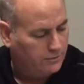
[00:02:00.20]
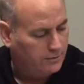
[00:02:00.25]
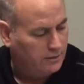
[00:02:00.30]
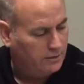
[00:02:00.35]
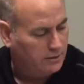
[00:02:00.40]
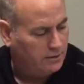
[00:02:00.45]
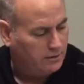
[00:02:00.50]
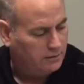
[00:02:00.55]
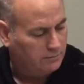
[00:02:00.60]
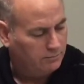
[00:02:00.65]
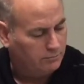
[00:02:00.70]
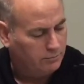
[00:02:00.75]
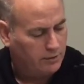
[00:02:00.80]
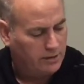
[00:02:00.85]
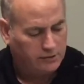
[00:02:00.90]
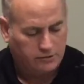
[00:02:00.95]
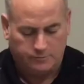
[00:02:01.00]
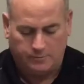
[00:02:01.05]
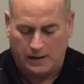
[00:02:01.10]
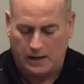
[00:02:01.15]
the
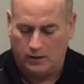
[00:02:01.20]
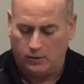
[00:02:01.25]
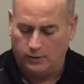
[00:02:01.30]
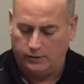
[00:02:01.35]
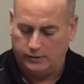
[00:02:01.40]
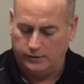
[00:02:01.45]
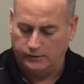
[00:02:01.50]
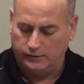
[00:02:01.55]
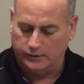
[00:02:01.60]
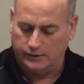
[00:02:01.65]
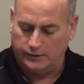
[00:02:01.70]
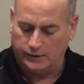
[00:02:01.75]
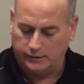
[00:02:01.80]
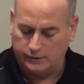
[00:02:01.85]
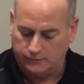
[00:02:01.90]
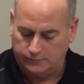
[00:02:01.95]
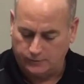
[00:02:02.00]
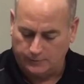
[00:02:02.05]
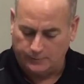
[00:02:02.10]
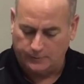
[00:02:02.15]
branch power
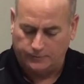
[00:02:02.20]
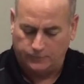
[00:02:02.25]
disconnected from the